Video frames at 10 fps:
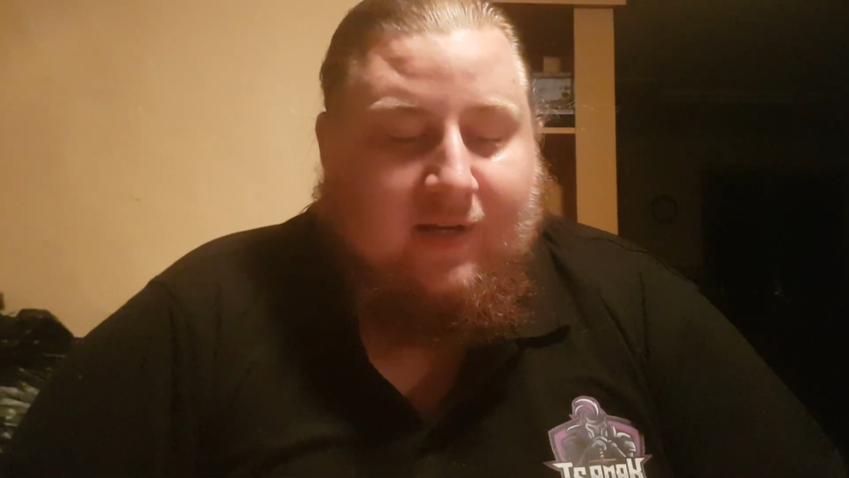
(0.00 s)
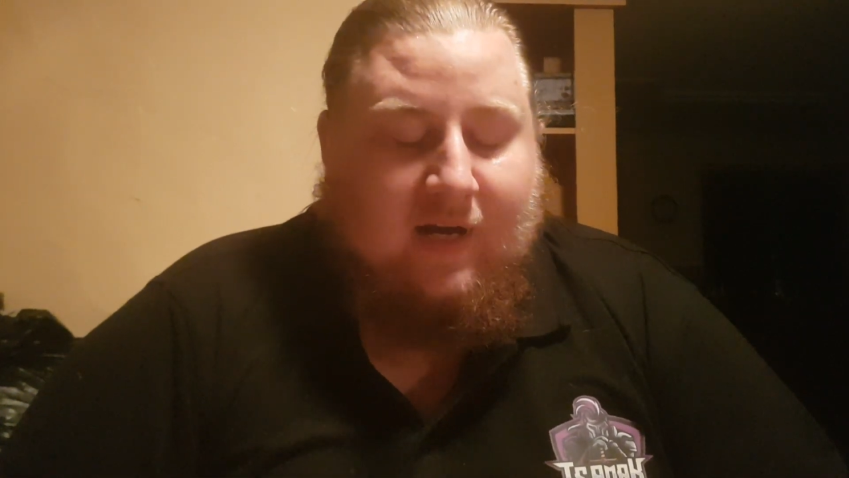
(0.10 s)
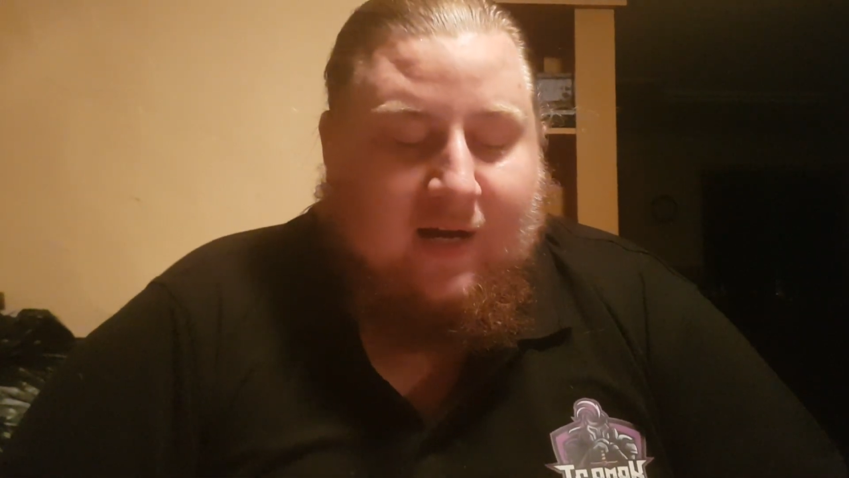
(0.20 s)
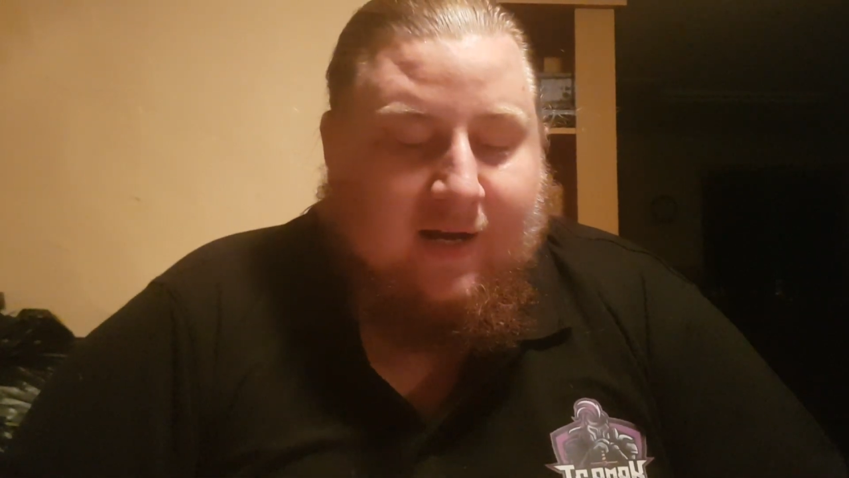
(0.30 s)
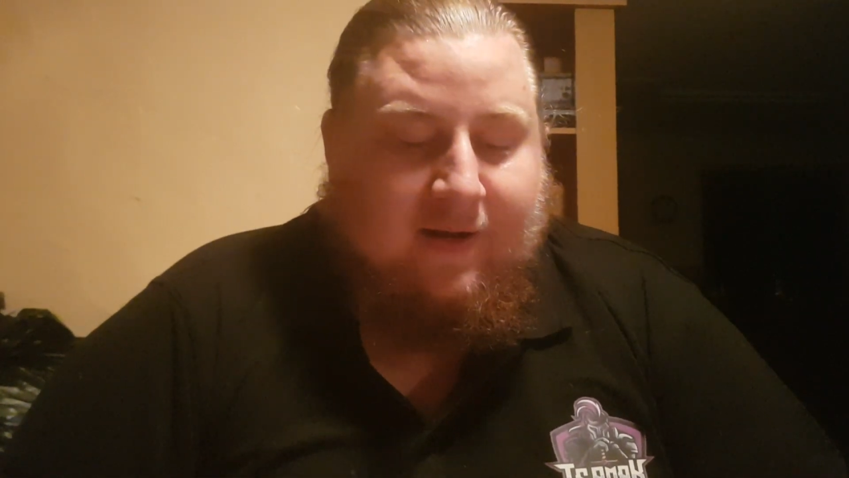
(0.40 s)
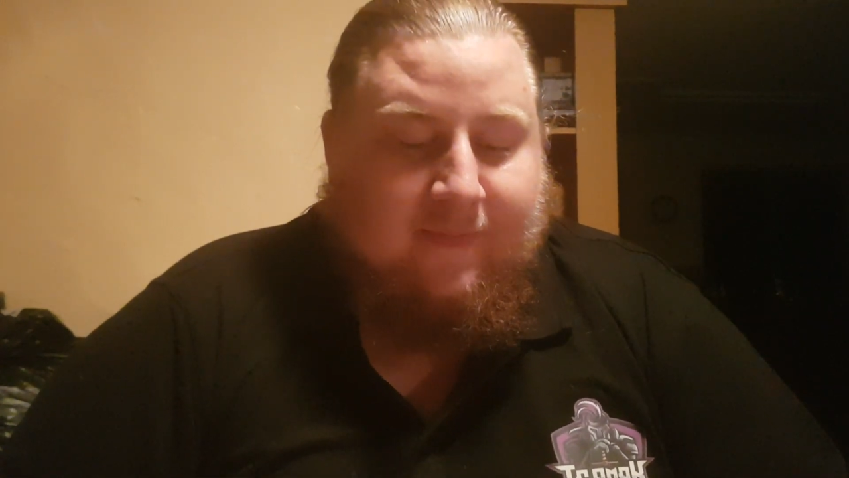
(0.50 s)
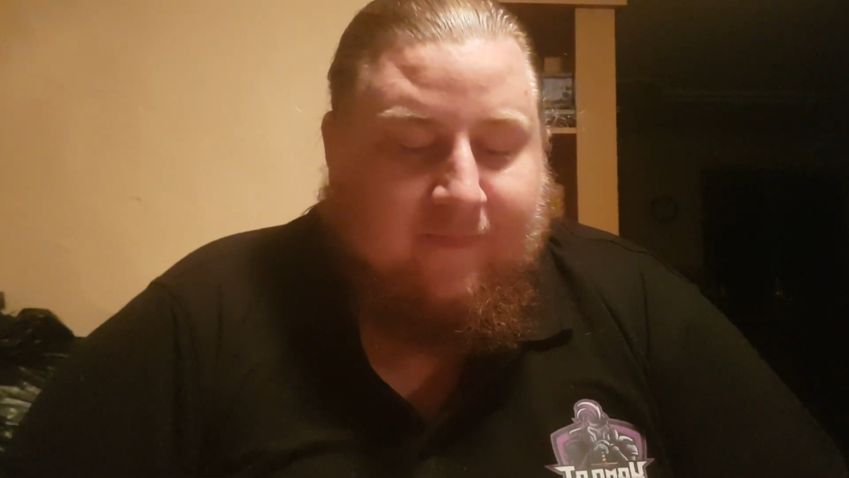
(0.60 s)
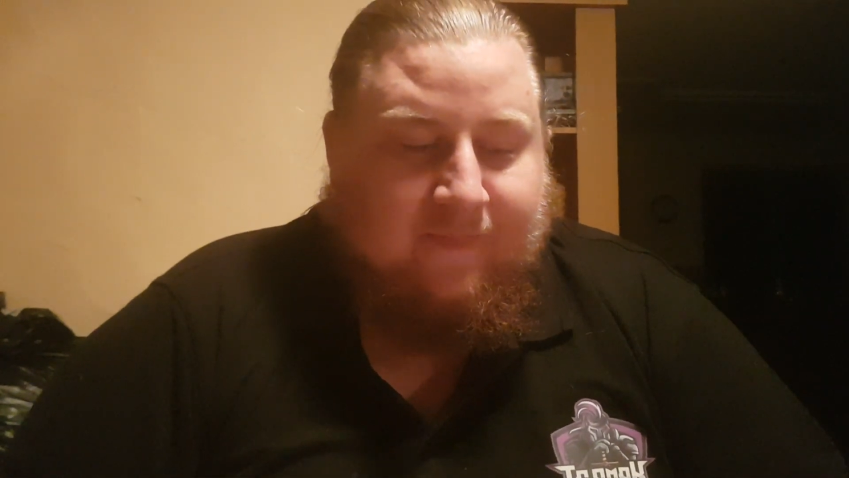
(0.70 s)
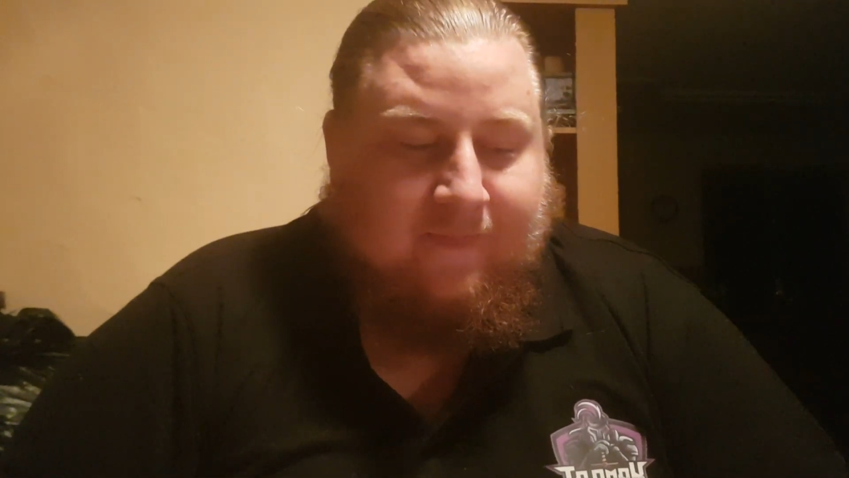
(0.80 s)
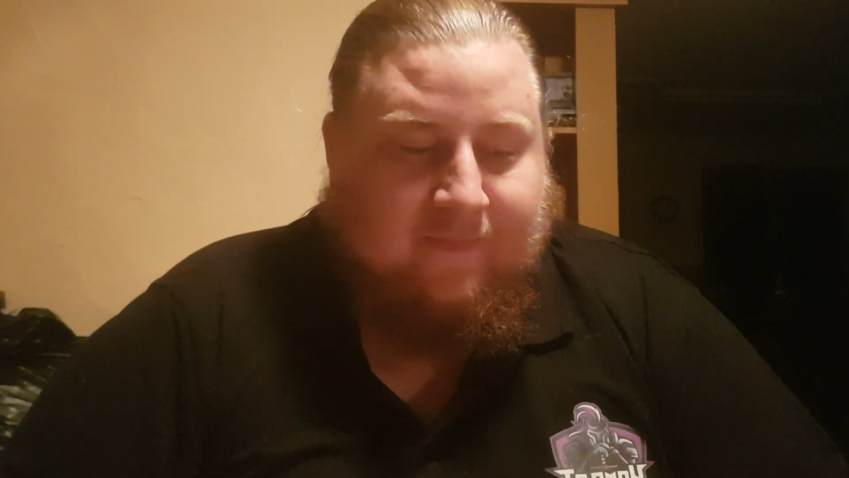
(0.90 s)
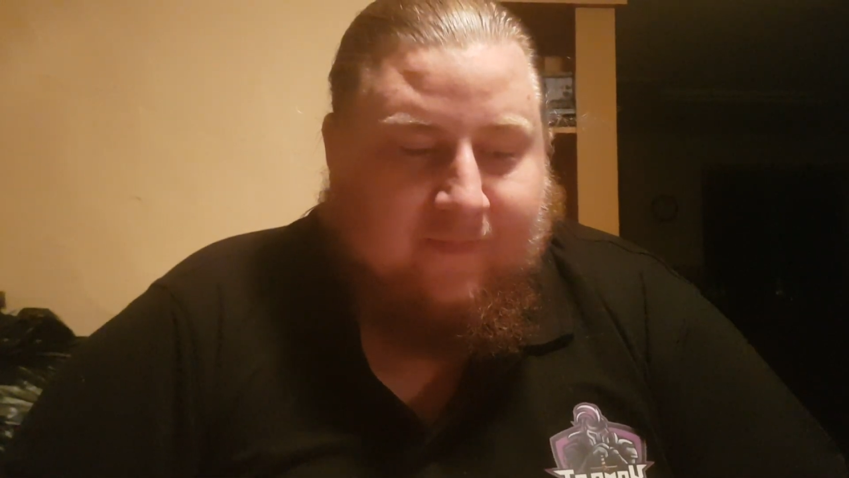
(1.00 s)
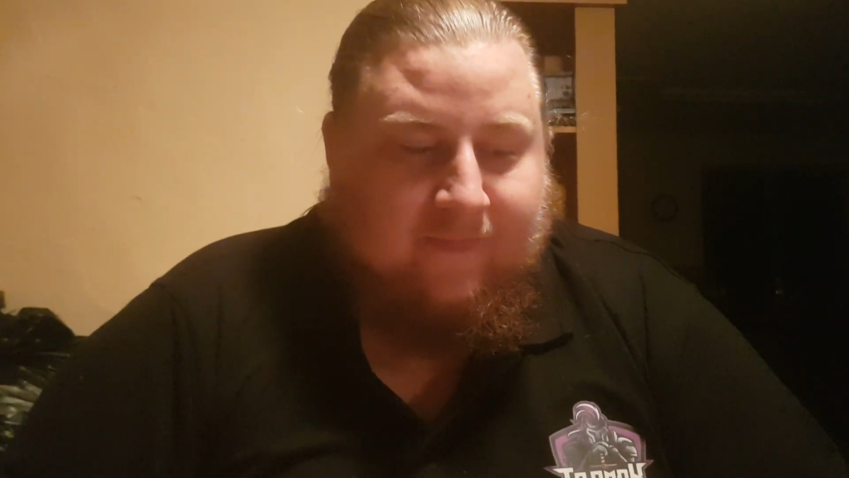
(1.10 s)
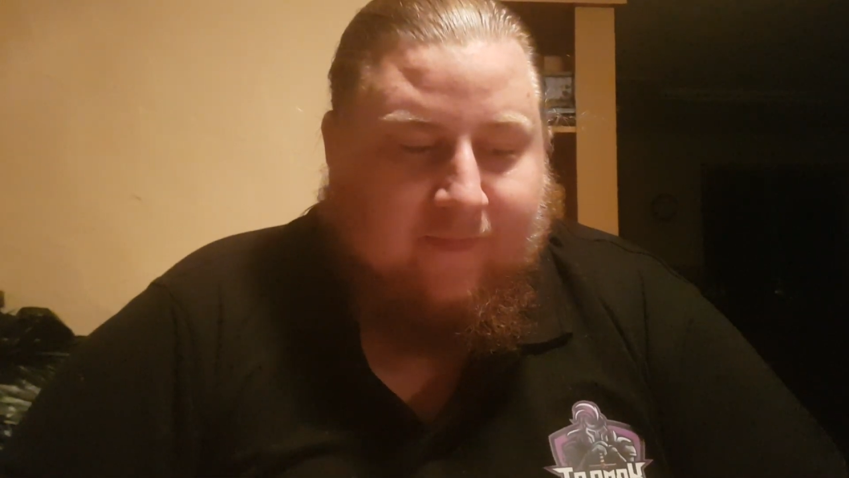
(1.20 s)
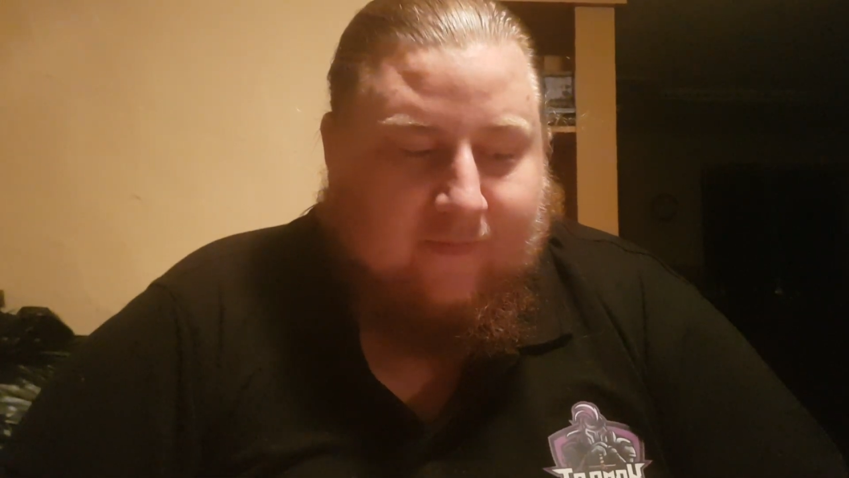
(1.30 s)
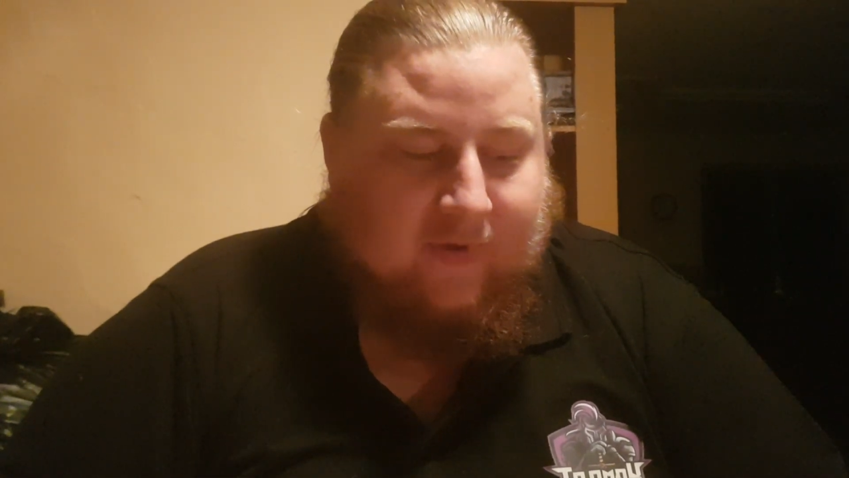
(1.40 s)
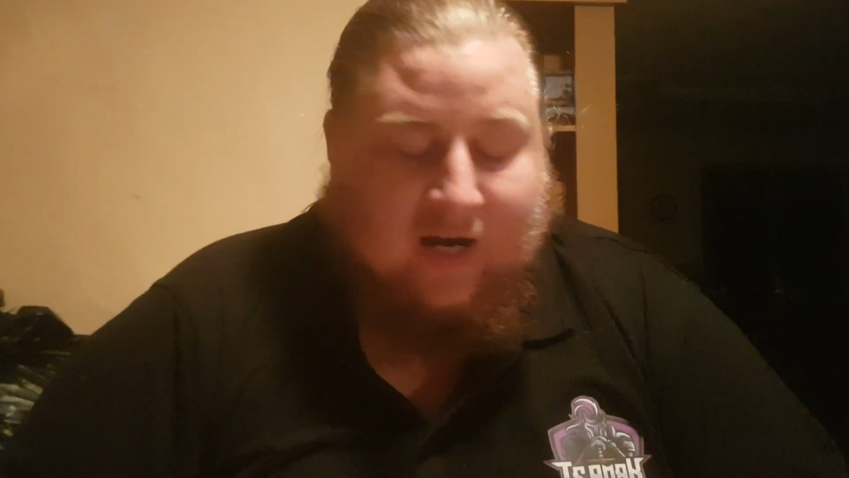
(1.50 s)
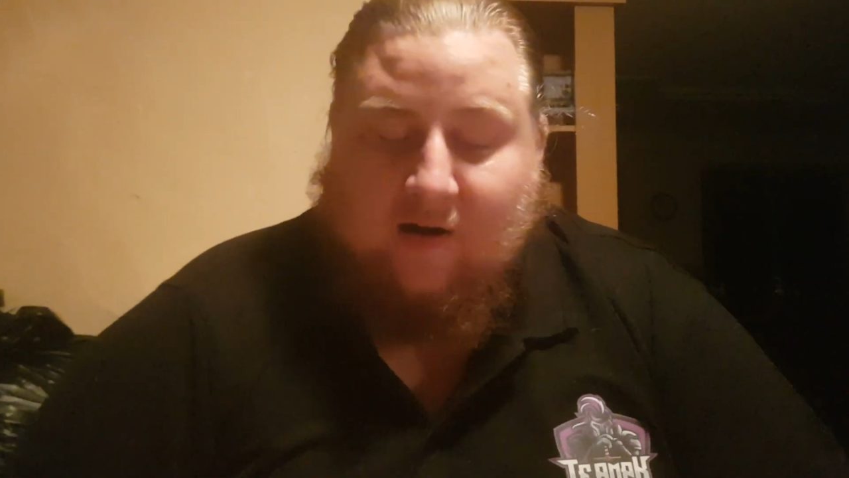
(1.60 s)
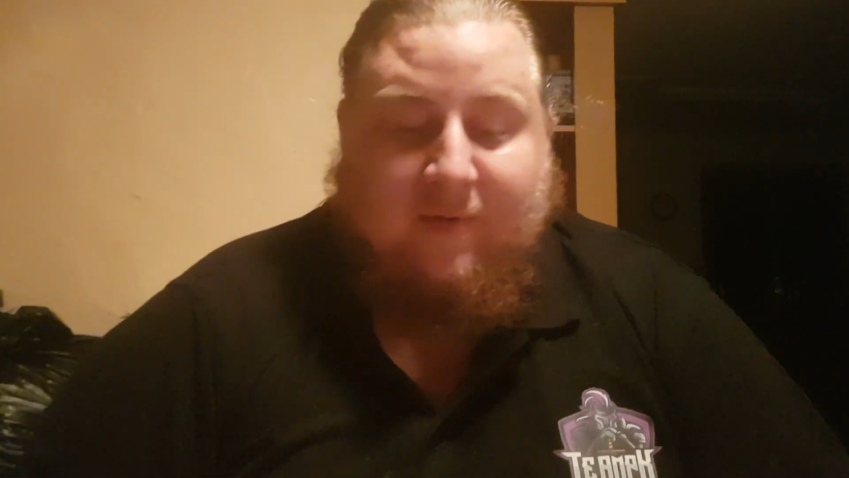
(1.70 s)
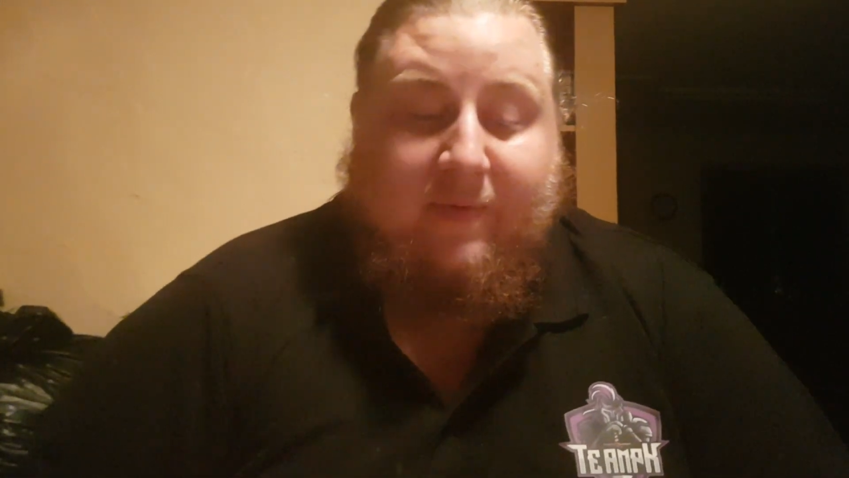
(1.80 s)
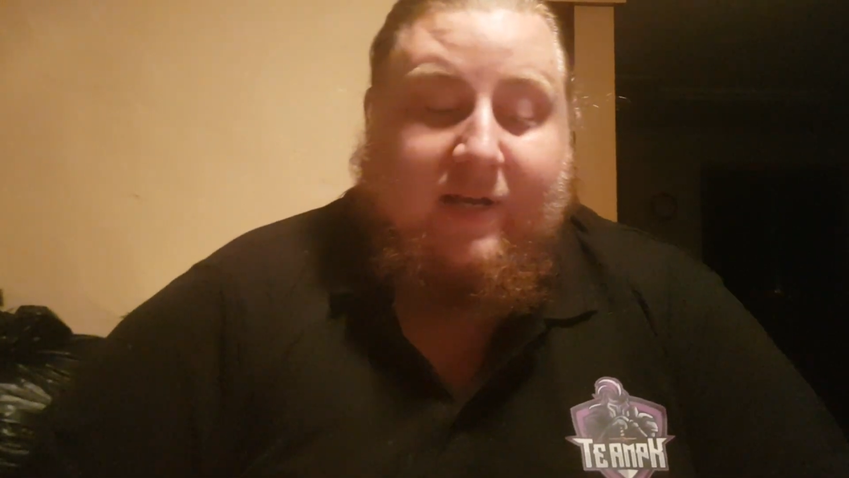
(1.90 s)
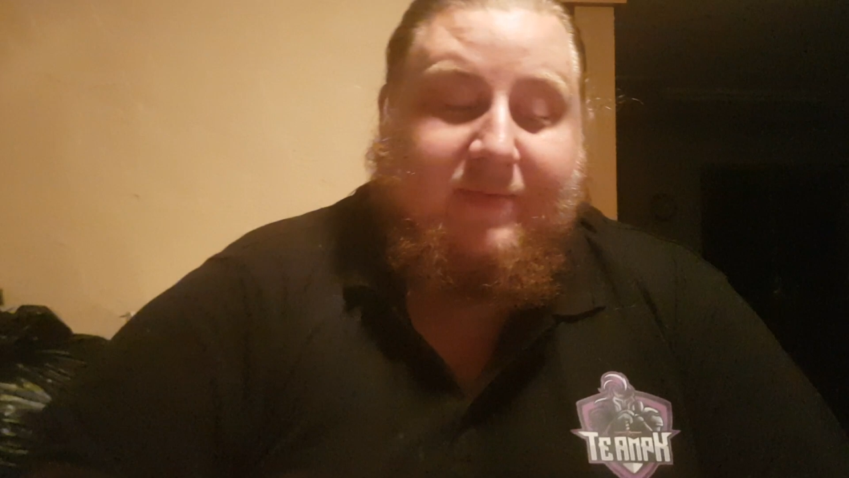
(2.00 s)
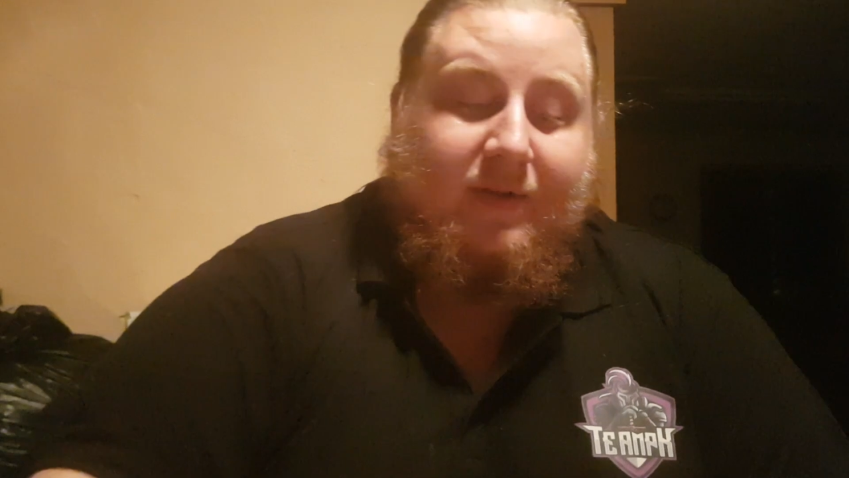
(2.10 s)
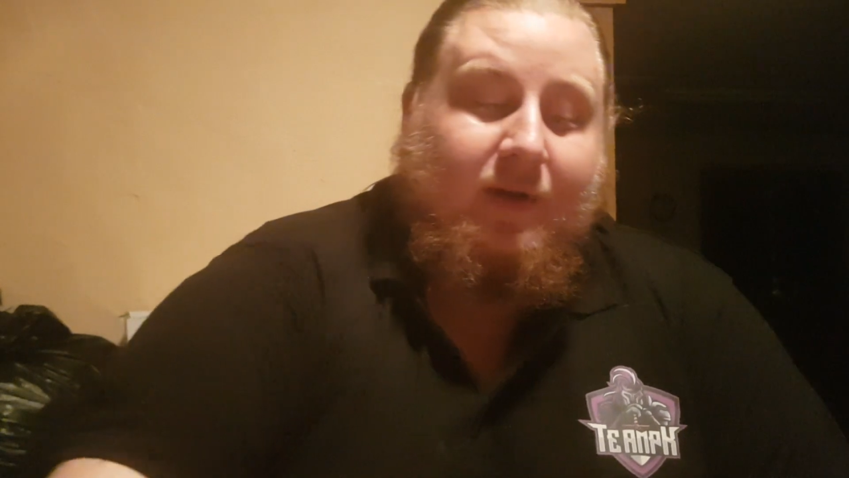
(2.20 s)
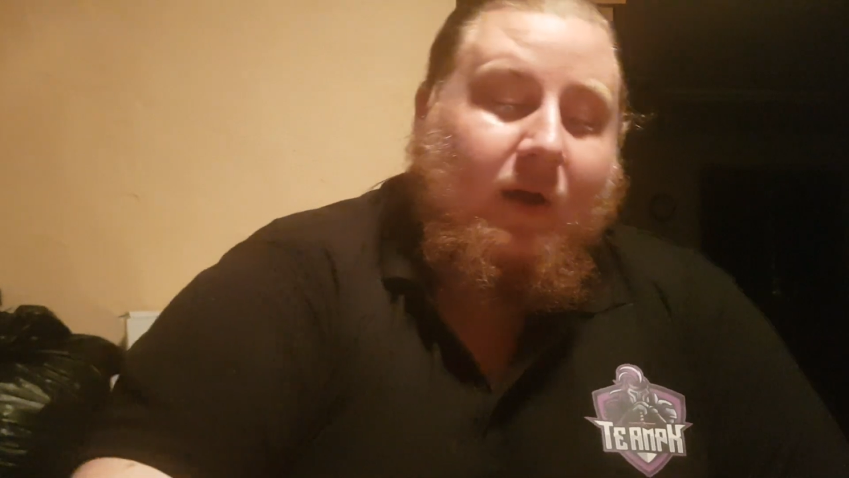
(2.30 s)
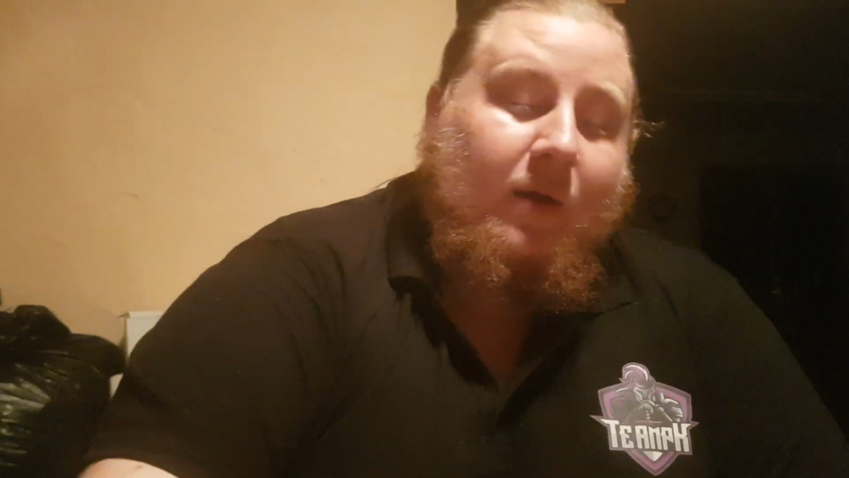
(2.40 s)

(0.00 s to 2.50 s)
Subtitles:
I can't remember names though.